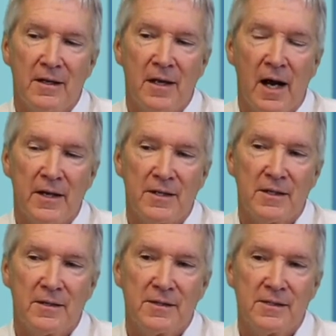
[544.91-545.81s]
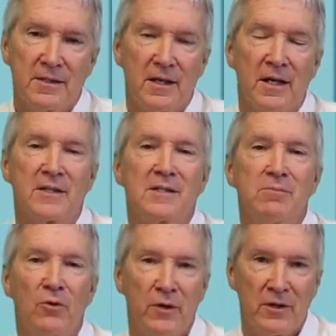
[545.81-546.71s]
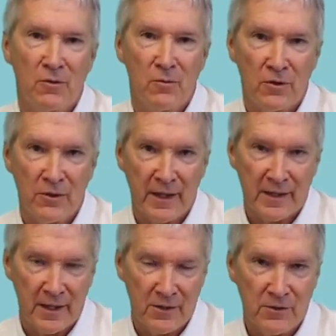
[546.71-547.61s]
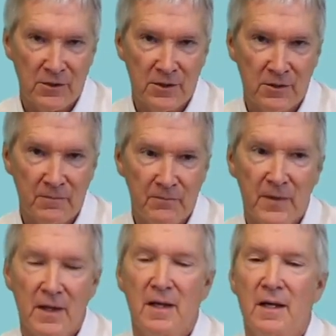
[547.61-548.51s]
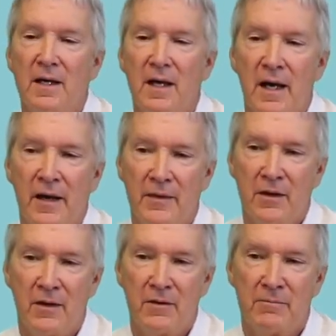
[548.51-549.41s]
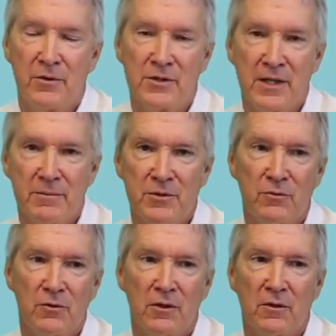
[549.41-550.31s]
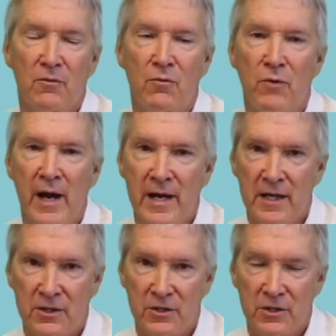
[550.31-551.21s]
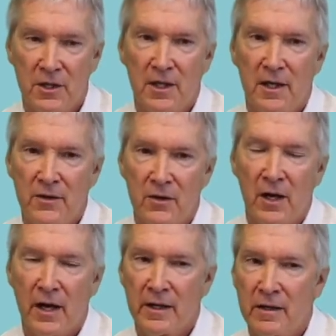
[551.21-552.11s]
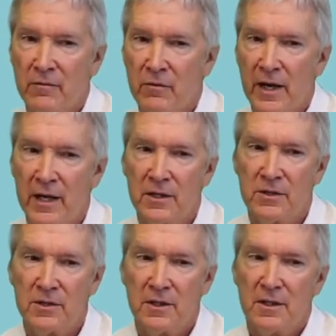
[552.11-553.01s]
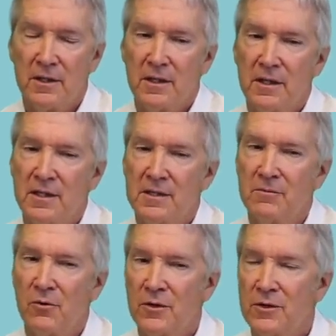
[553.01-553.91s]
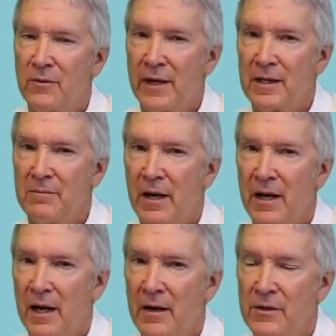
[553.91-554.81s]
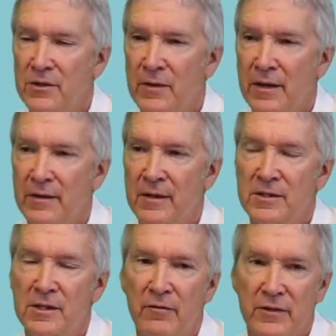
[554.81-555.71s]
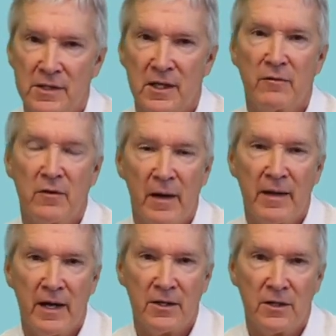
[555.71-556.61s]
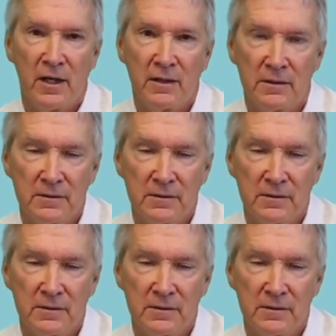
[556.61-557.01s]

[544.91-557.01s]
not exploring the world that they used to, and their perceptual range and their cognitive range is more directed by others rather than self-discovered by that child.